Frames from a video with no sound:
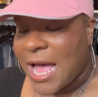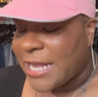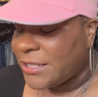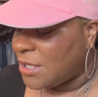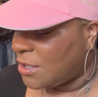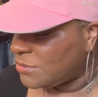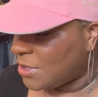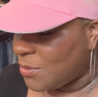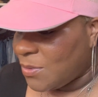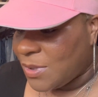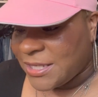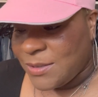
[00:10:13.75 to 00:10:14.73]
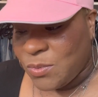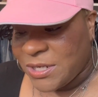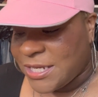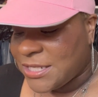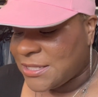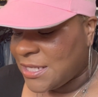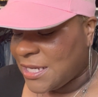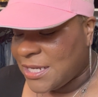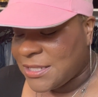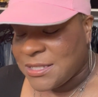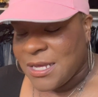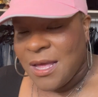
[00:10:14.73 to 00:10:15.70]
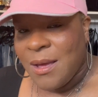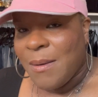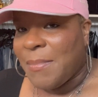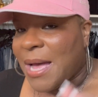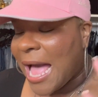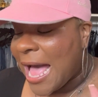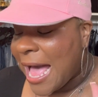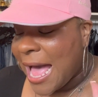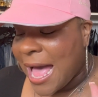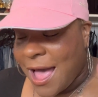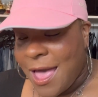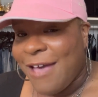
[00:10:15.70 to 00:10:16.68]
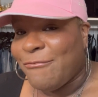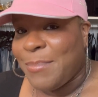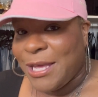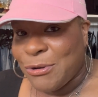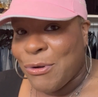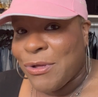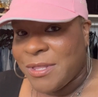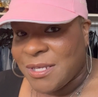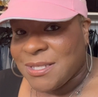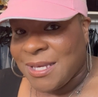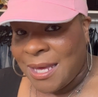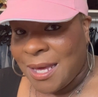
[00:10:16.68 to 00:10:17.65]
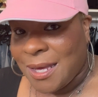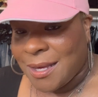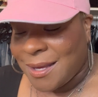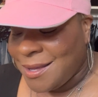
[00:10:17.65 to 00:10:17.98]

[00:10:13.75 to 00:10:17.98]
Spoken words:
I don't know what this is, but I have been on this kick.